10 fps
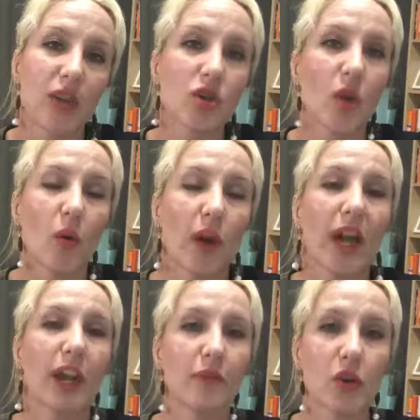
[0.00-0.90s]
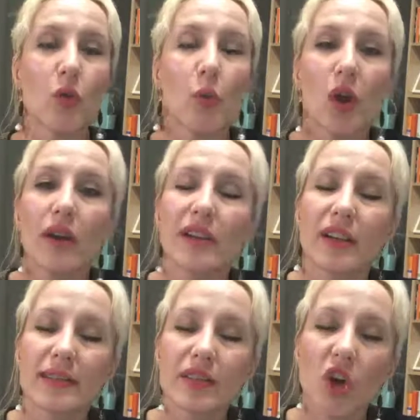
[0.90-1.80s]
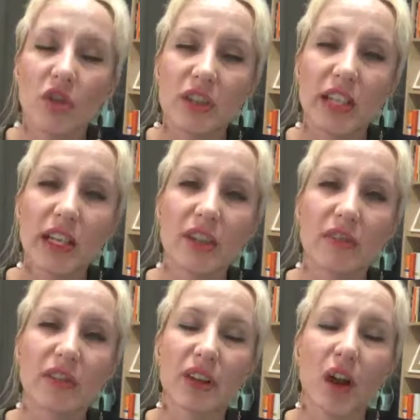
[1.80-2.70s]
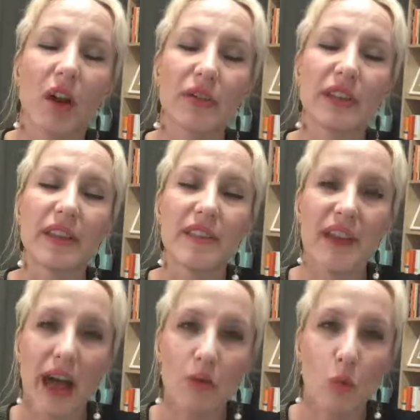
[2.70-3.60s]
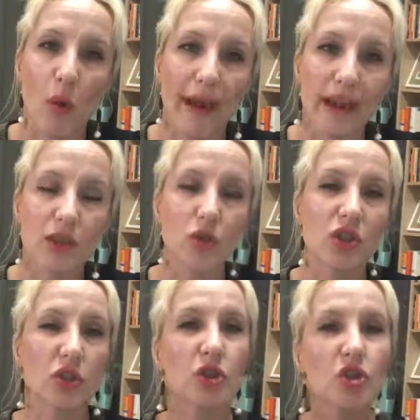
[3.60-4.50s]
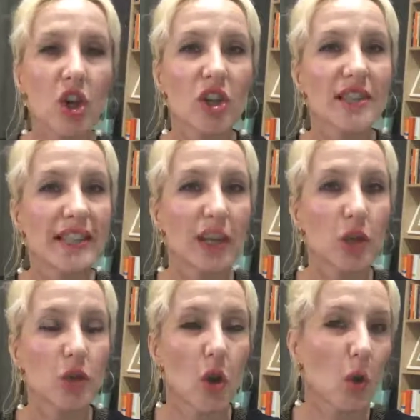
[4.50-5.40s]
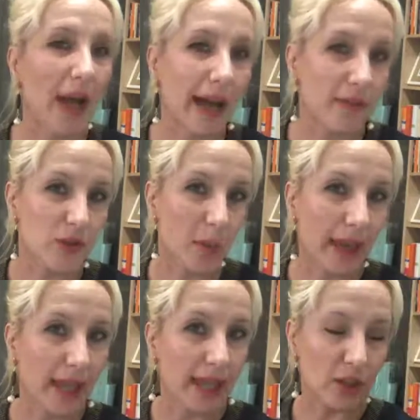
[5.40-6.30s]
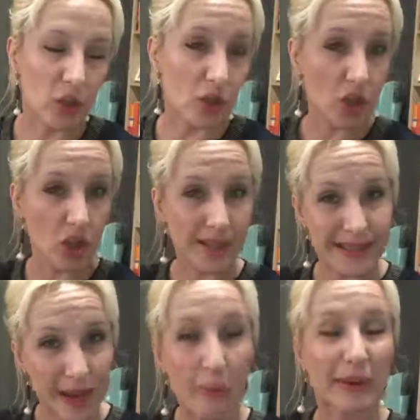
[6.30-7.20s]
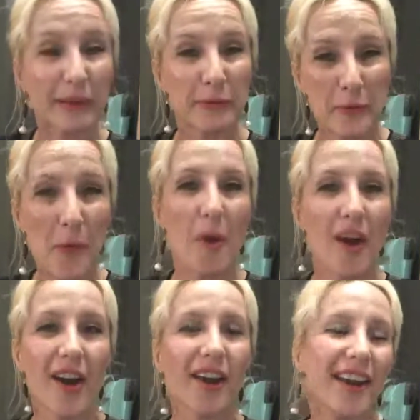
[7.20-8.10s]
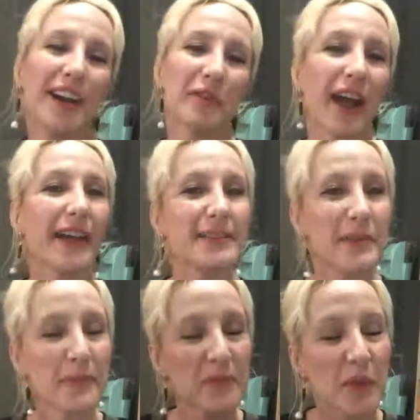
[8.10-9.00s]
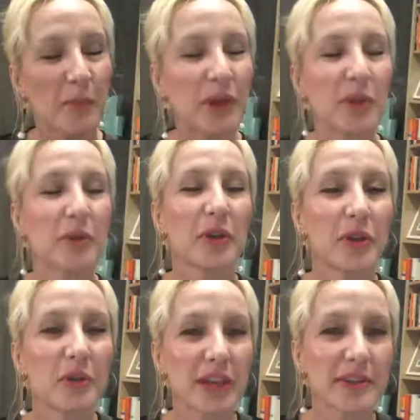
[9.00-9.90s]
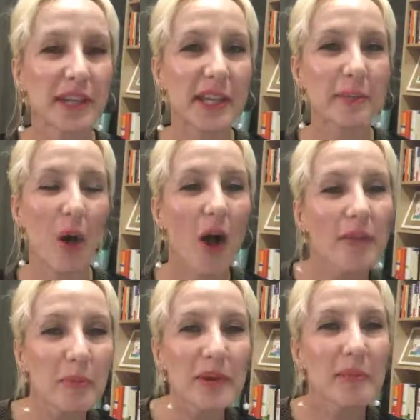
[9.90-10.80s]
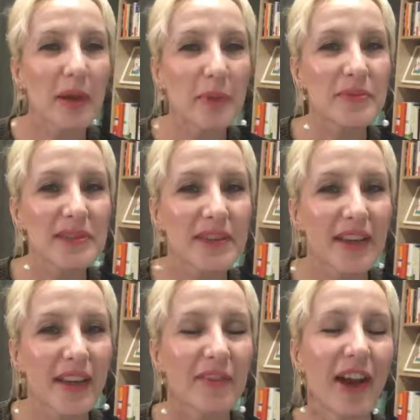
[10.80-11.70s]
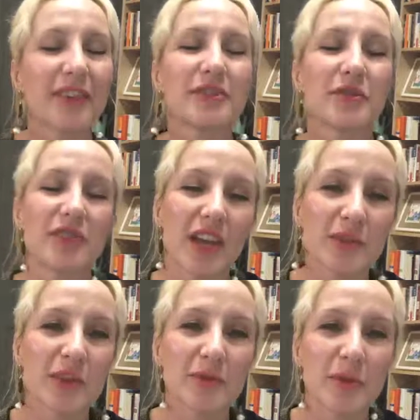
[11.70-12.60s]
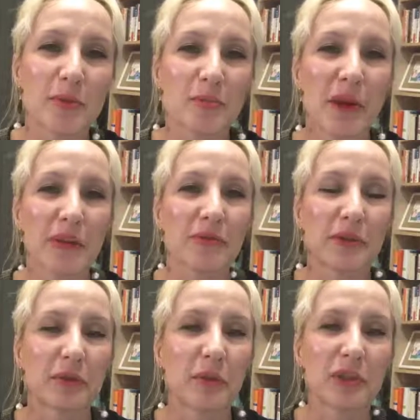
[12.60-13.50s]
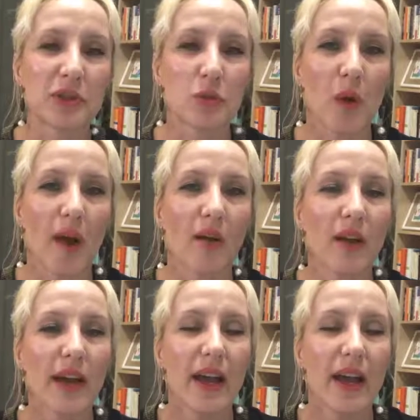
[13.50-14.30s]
So if you can start thinking of it that way, so it's an insurance that you don't have to pay an insurance company for, right? But you get to keep all the premiums, right? So you get to benefit from it as well.